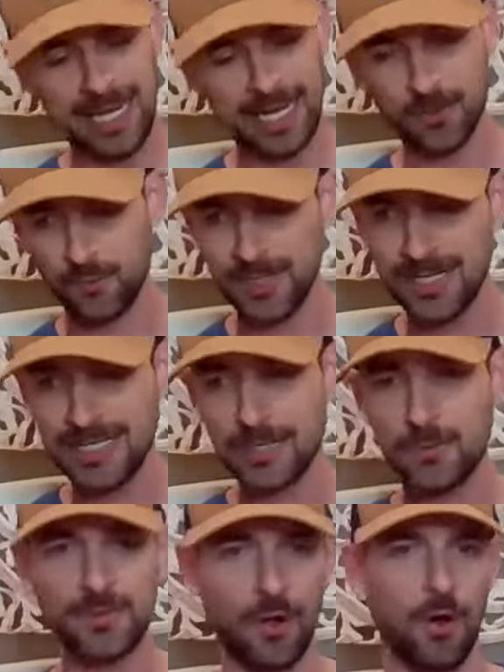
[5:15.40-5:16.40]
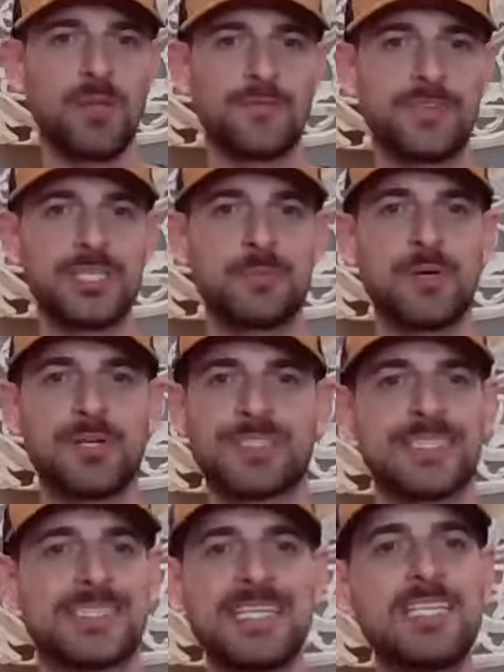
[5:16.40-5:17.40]
and really with all of these books
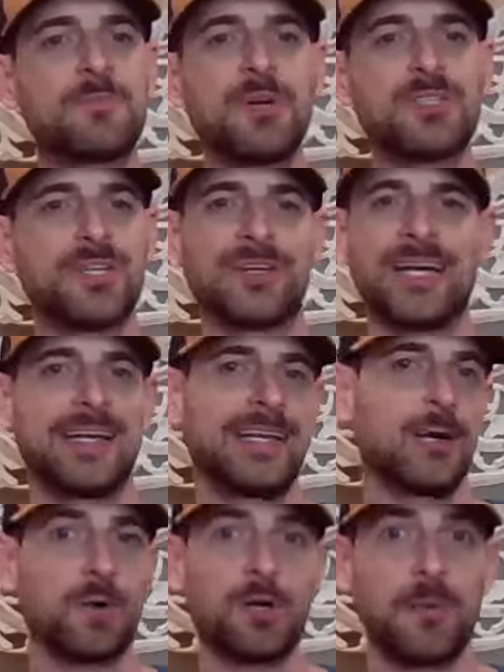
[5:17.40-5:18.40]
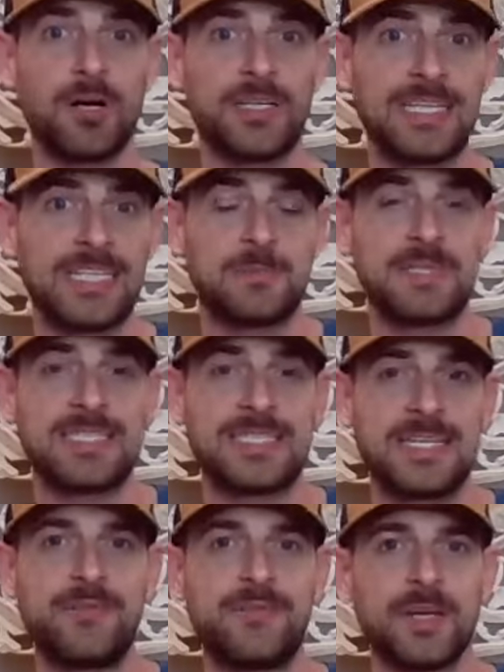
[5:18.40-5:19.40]
because these books are not network marketing
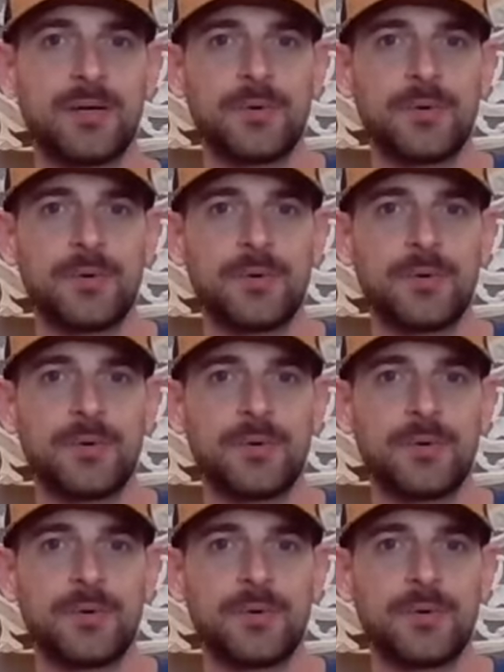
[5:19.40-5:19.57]
specific